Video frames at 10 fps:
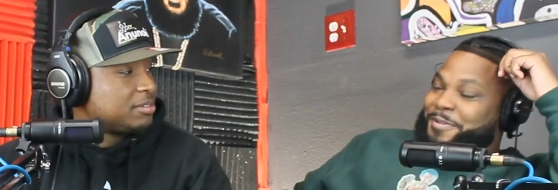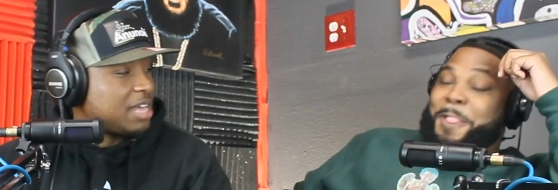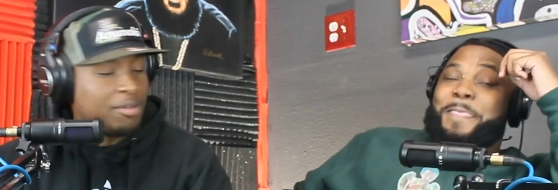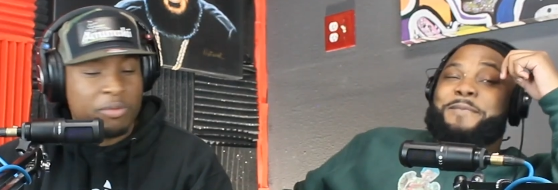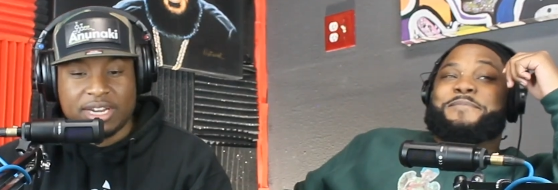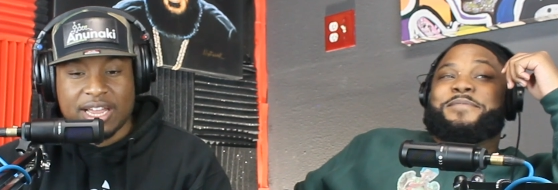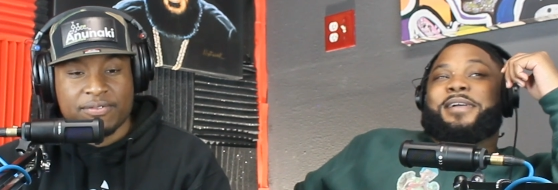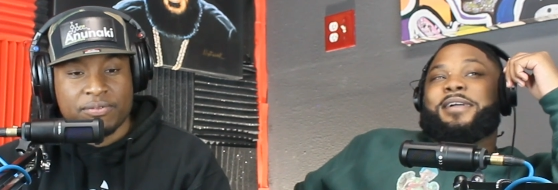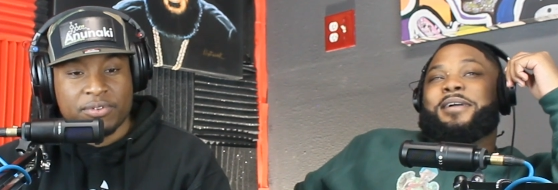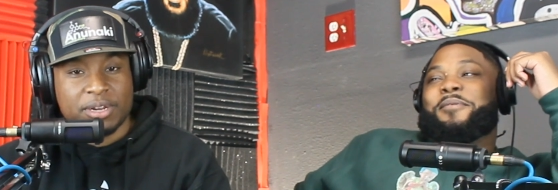Speaker 1: I read that
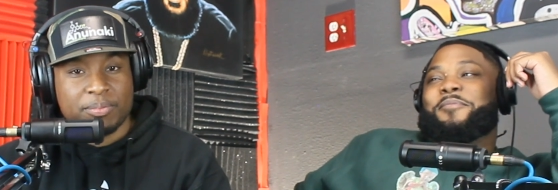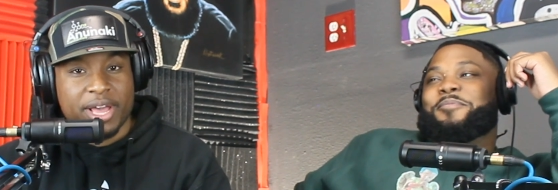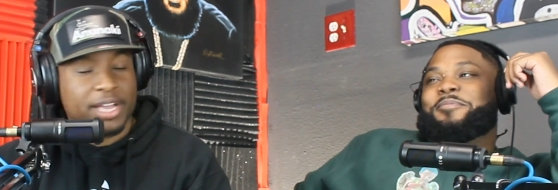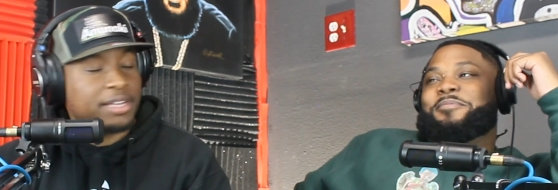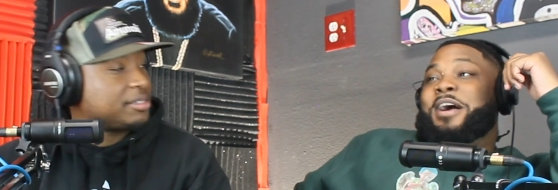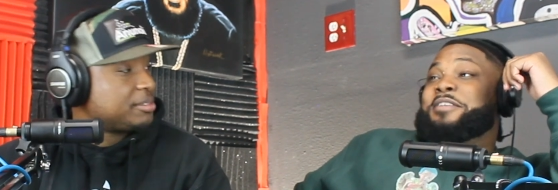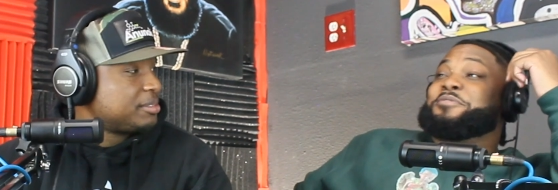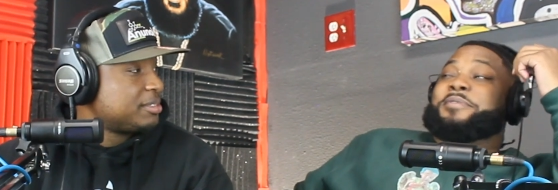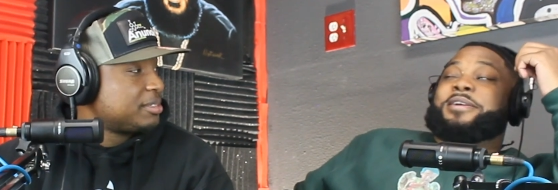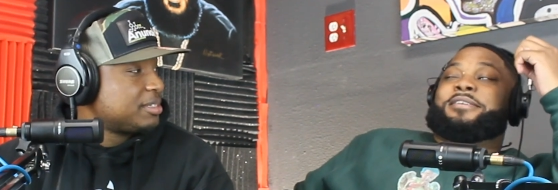from Damn. front to back.
Speaker 2: I
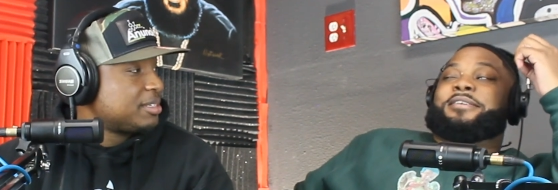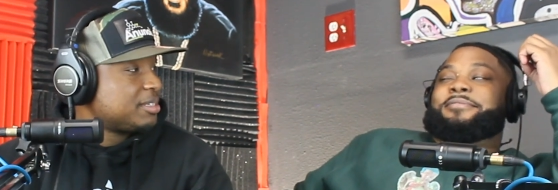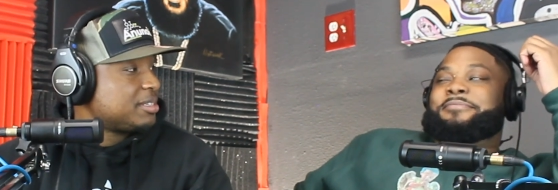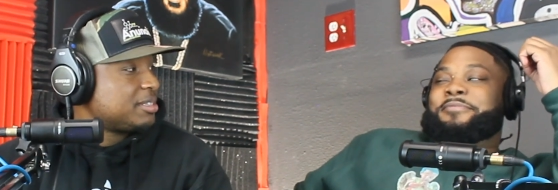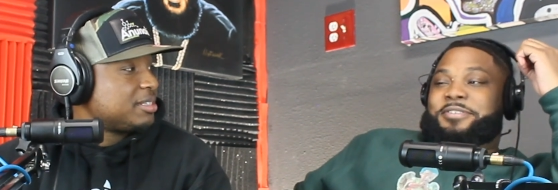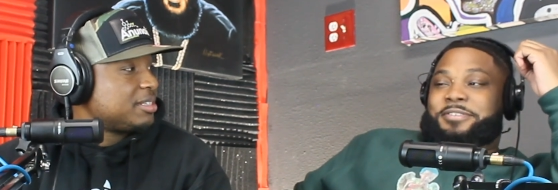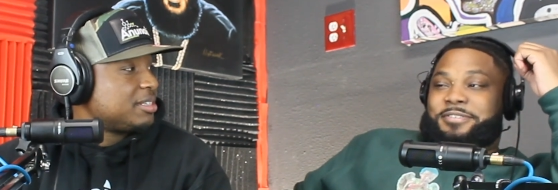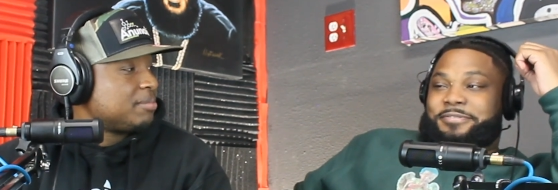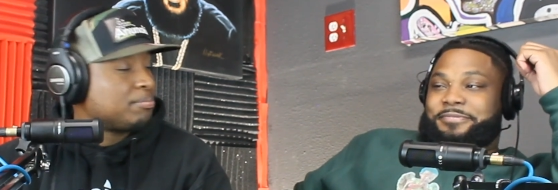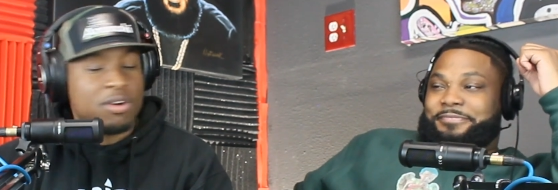just read that
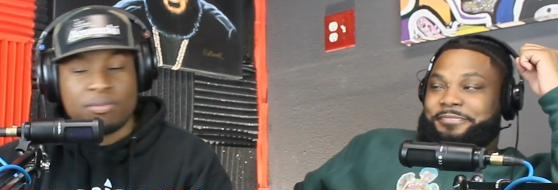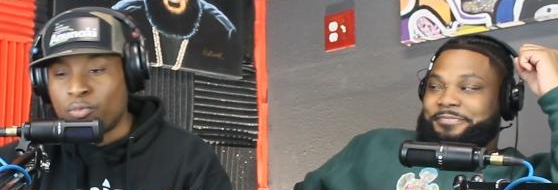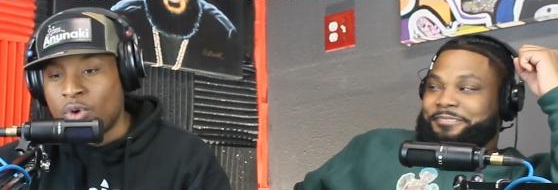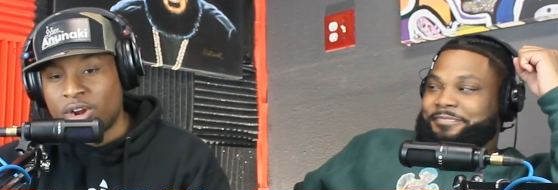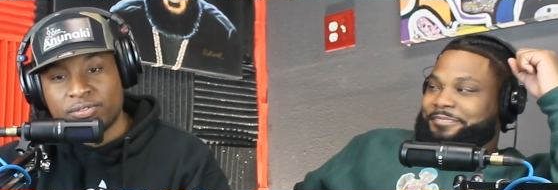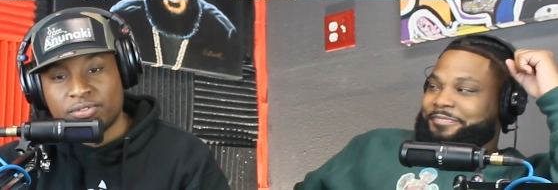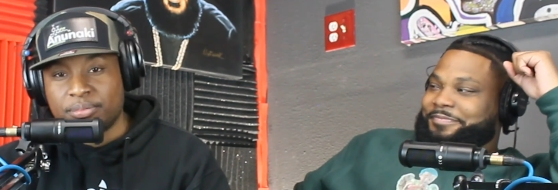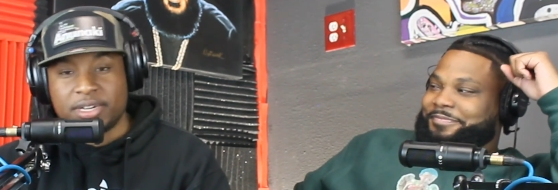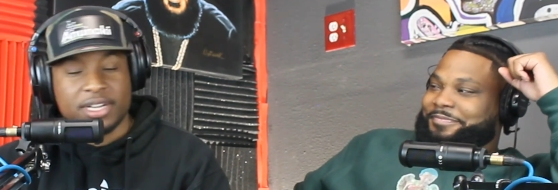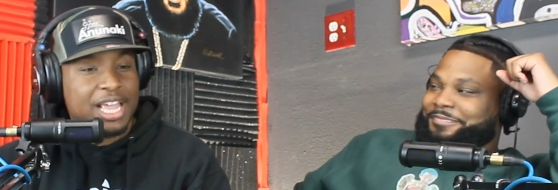recently,
Speaker 1: bro. Wonderful
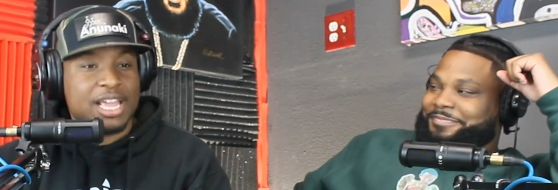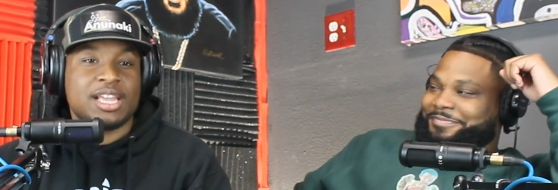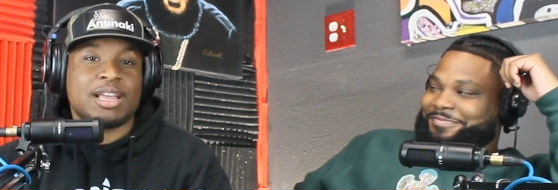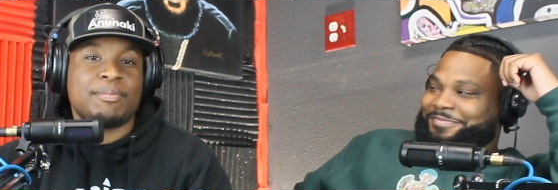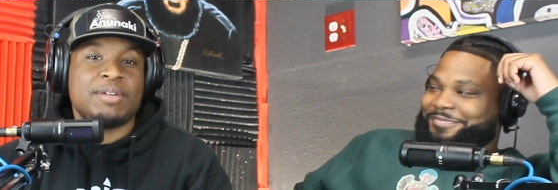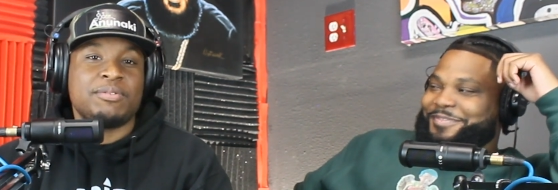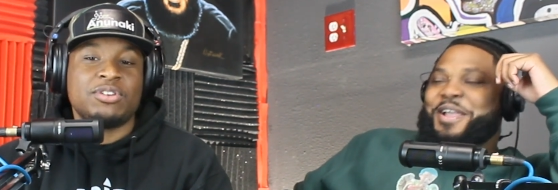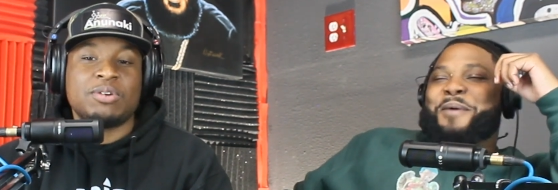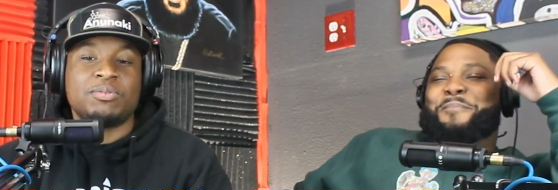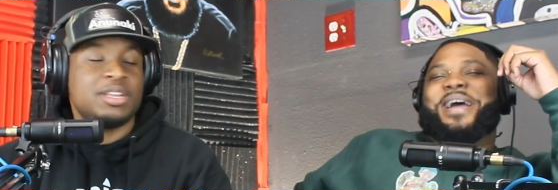book.
Speaker 2: It, it, I mean, you
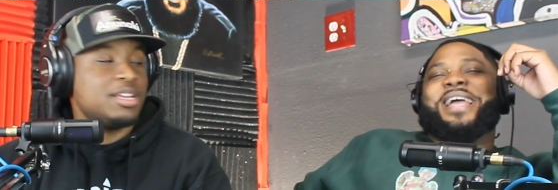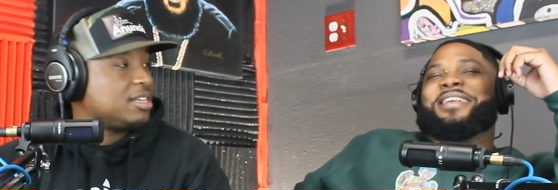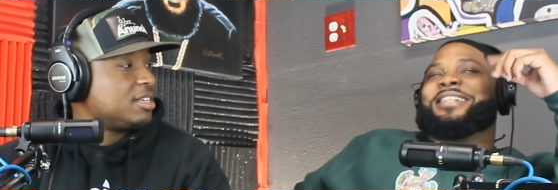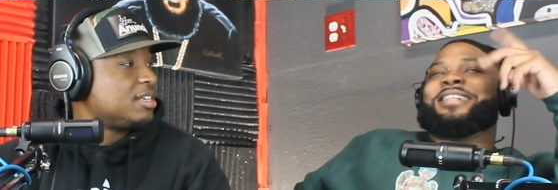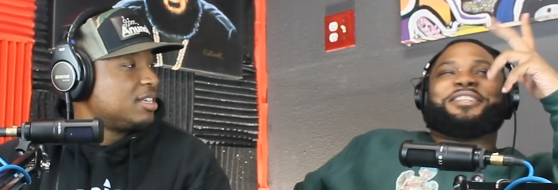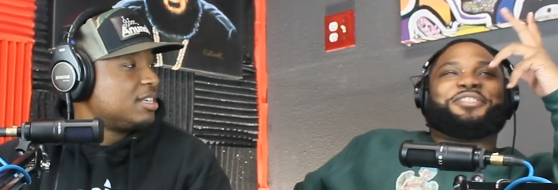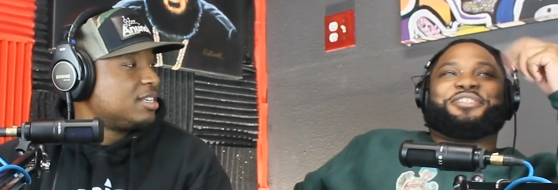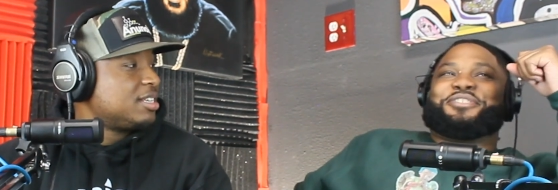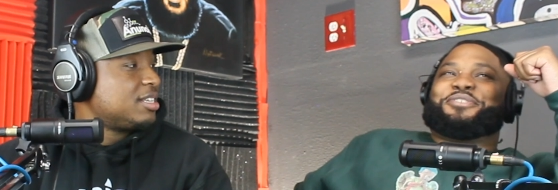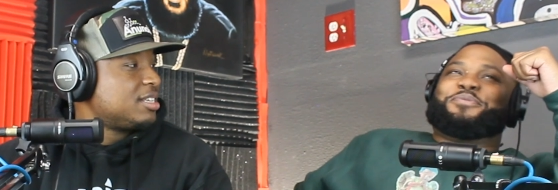know, but he, it, that shit
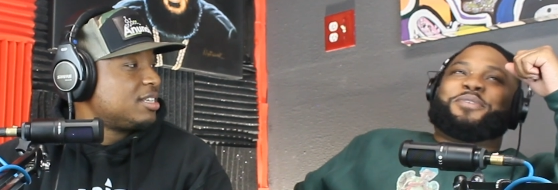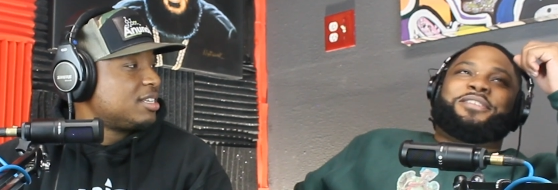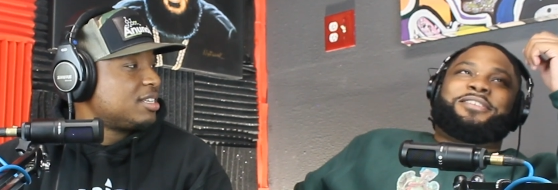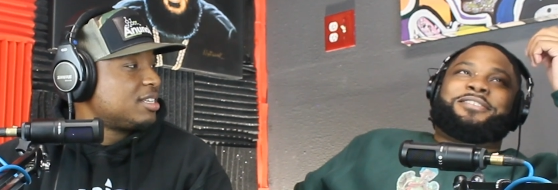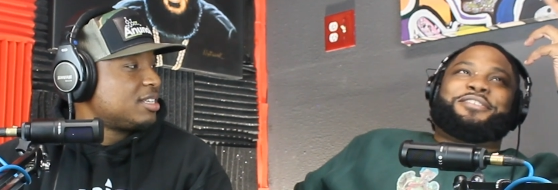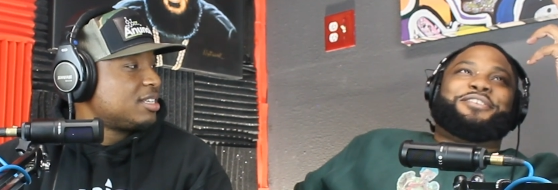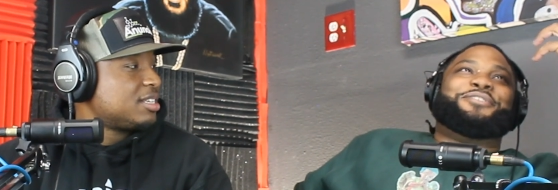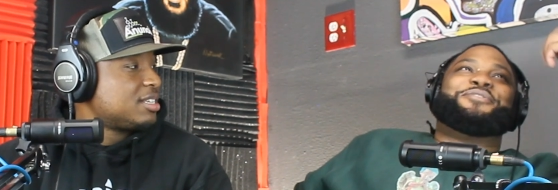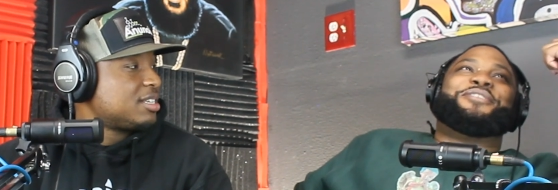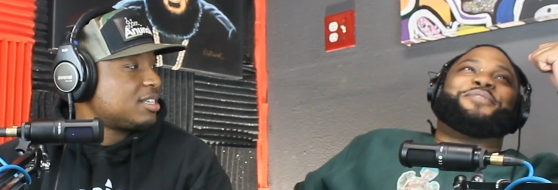just—it's uh, the
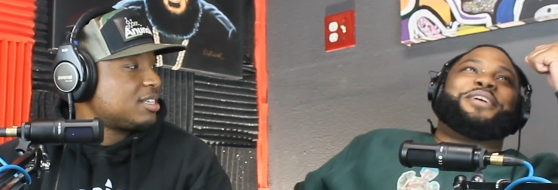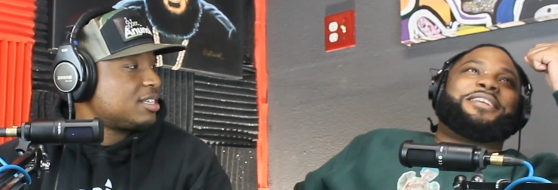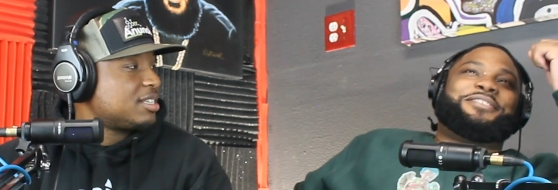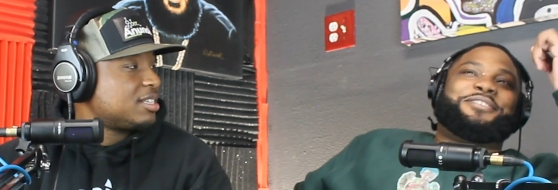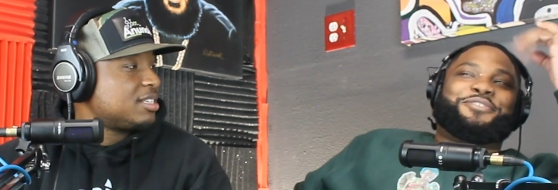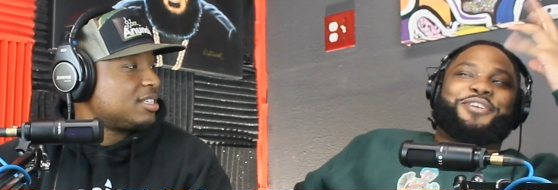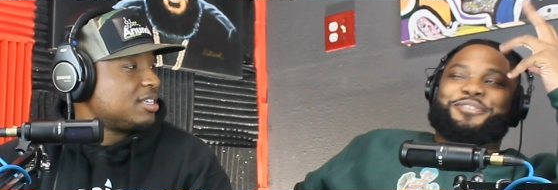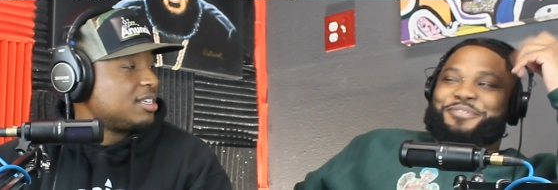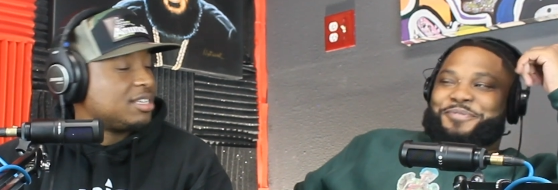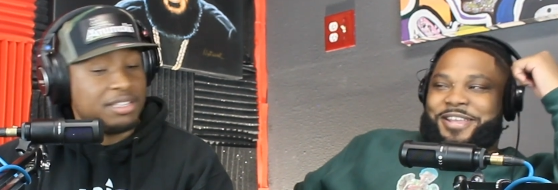allure of like that shit
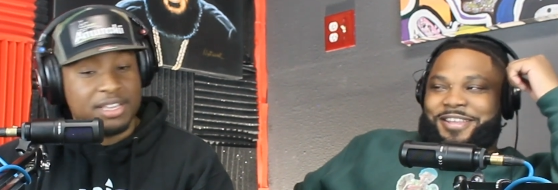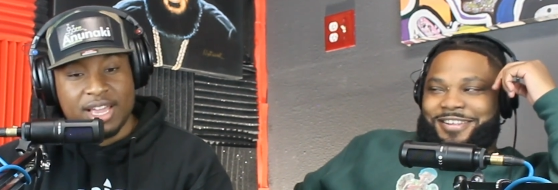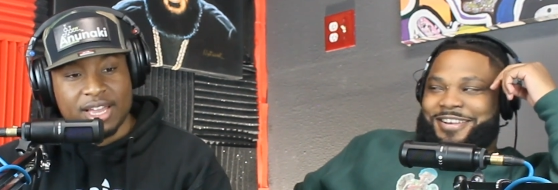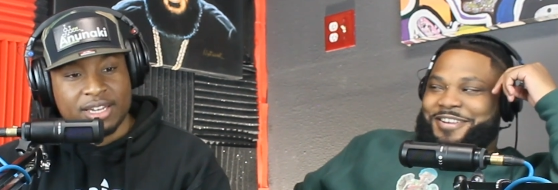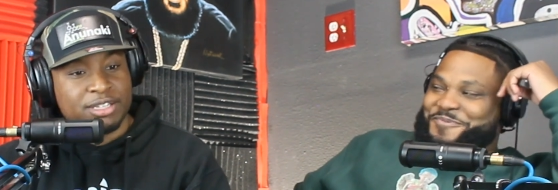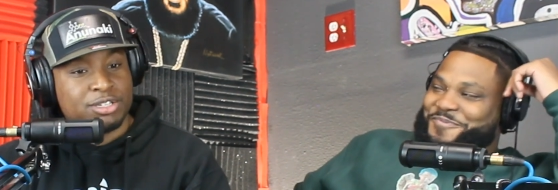draws you in. Yeah, like. the